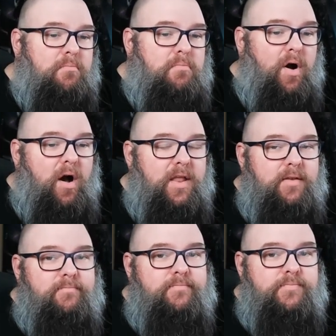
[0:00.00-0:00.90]
But
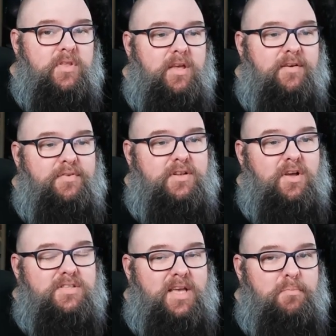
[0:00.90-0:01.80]
if it
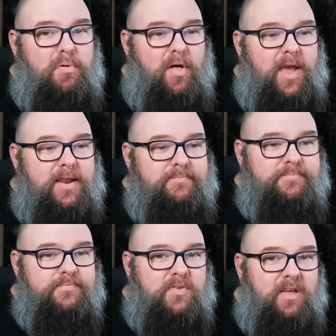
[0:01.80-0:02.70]
does get played
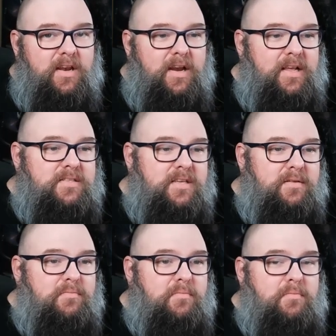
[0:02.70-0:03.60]
and it is
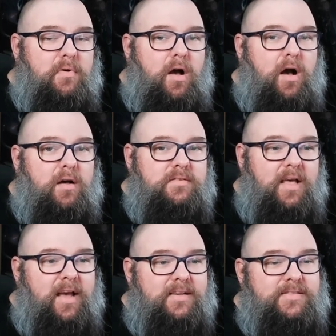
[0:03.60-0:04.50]
in
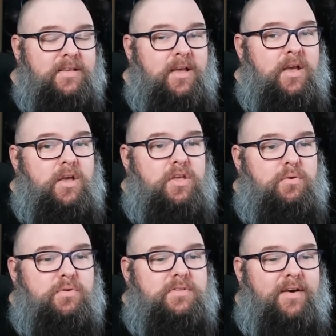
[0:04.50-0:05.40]
decks,
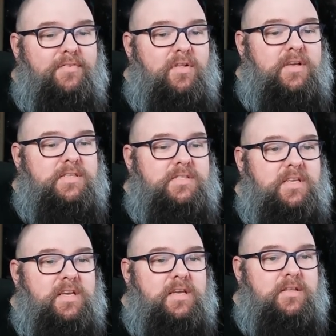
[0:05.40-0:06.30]
you will definitely
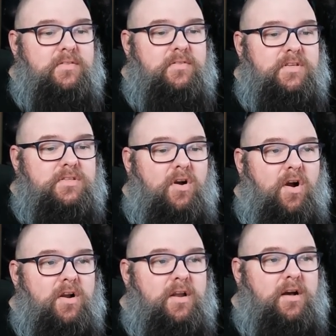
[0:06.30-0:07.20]
see this
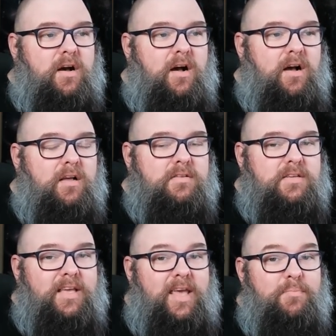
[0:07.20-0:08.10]
card
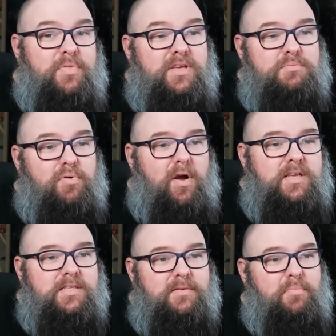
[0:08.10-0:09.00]
keep this price and